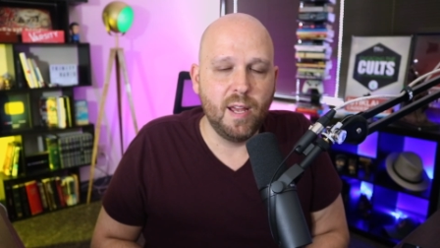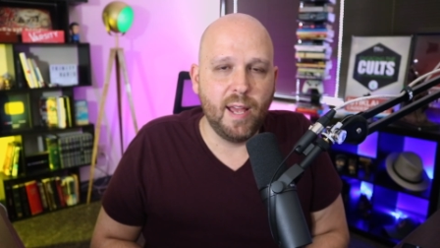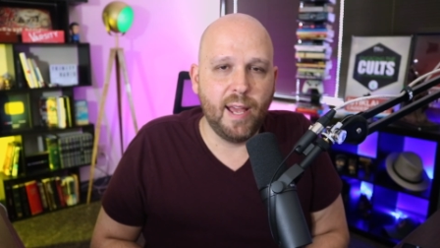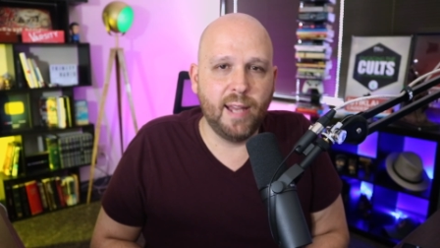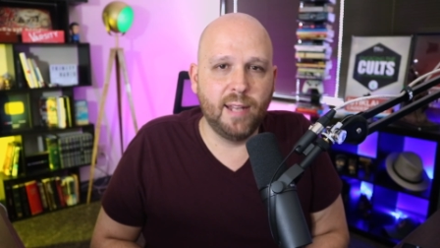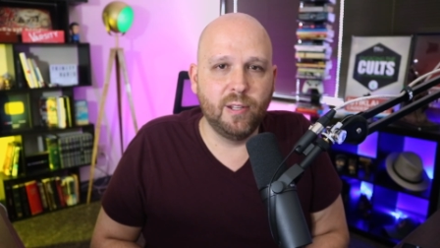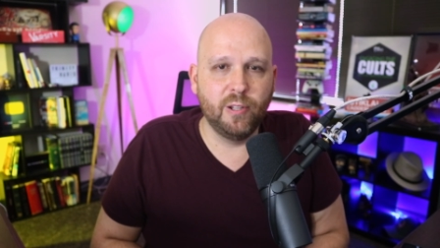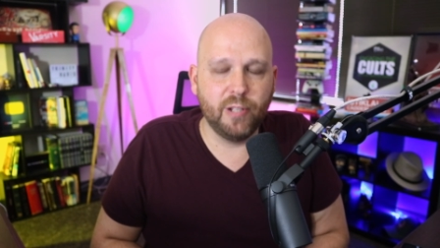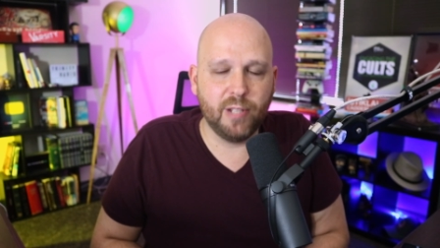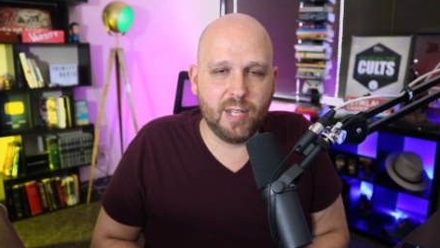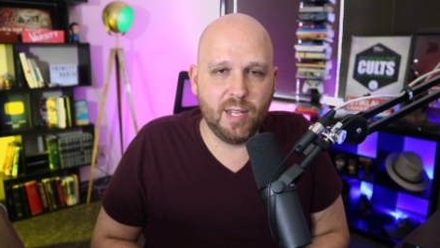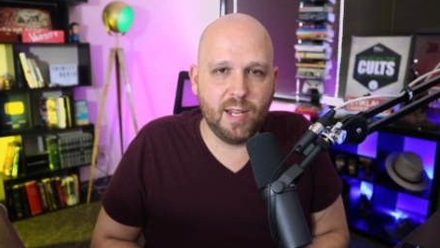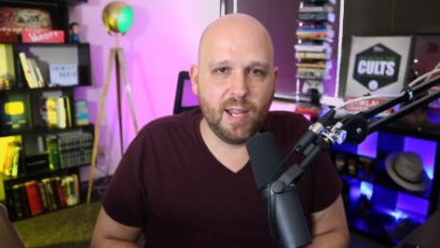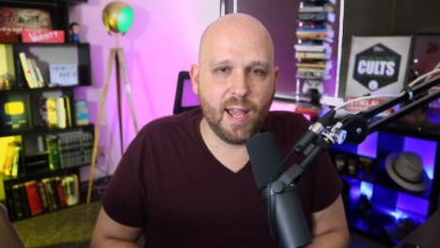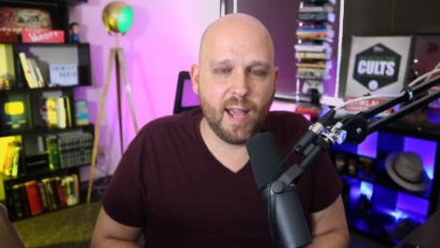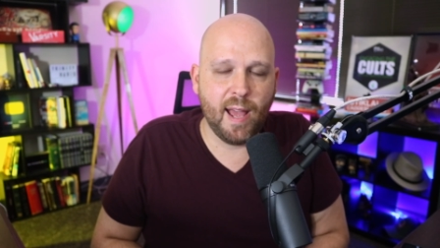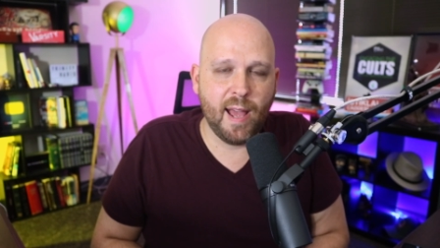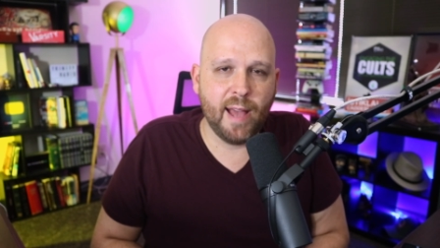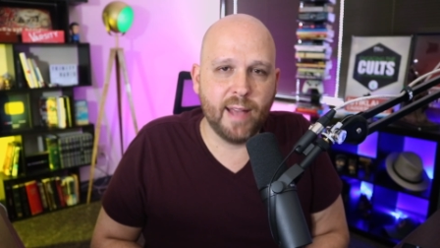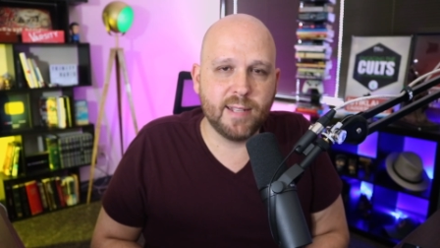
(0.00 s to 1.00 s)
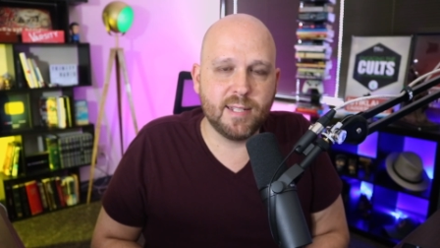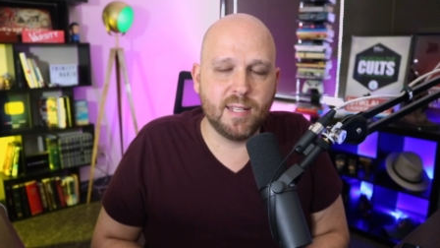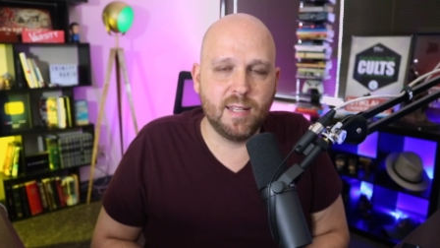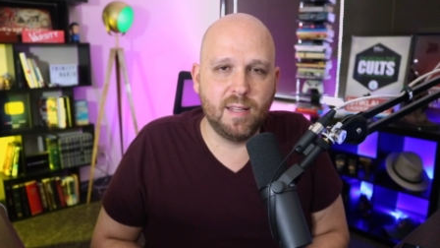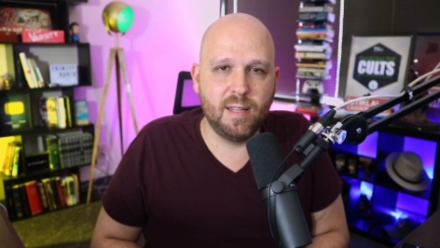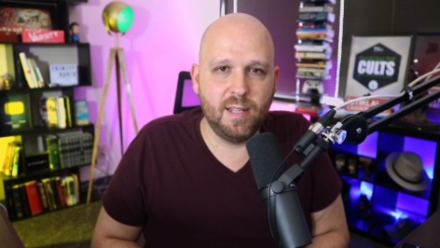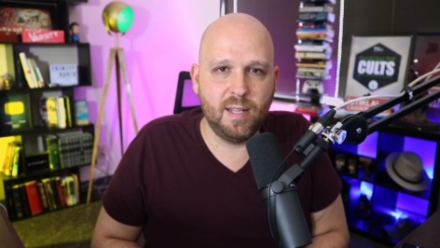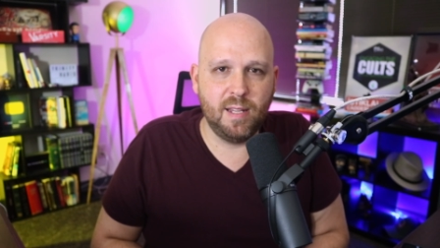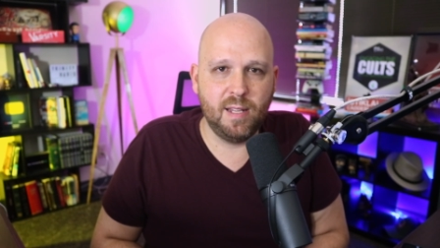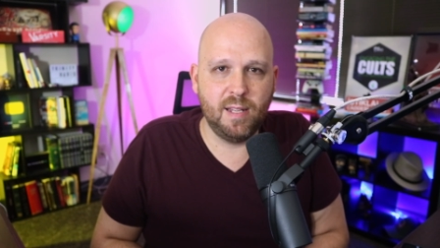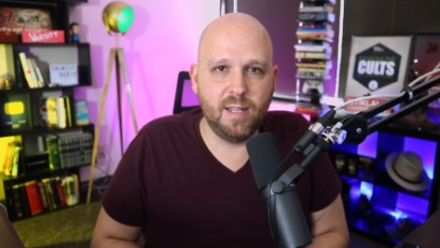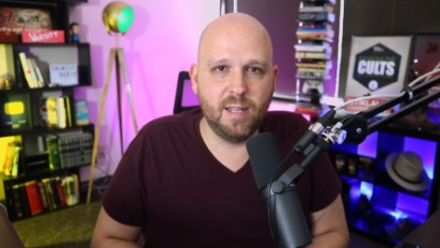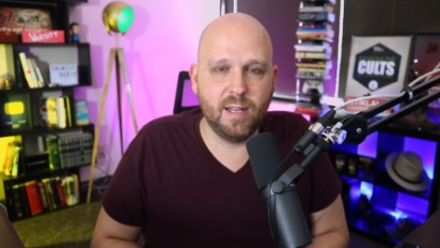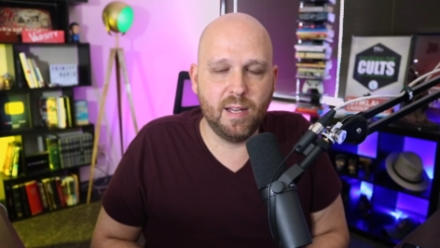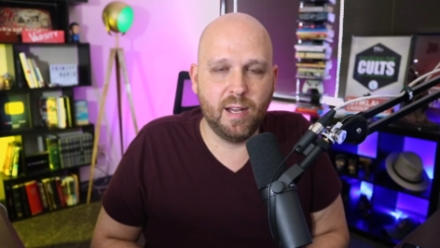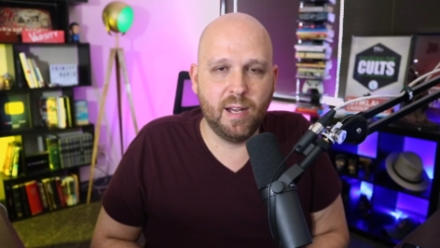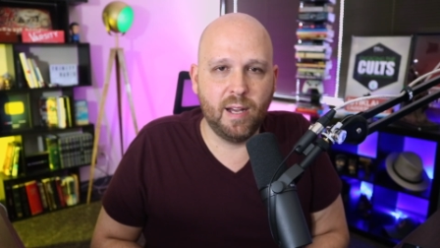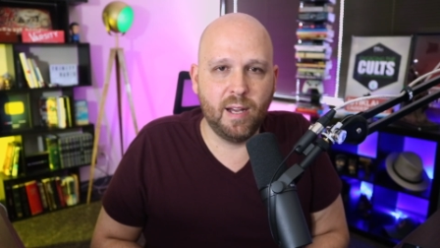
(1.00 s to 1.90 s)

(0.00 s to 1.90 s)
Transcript: and looking at the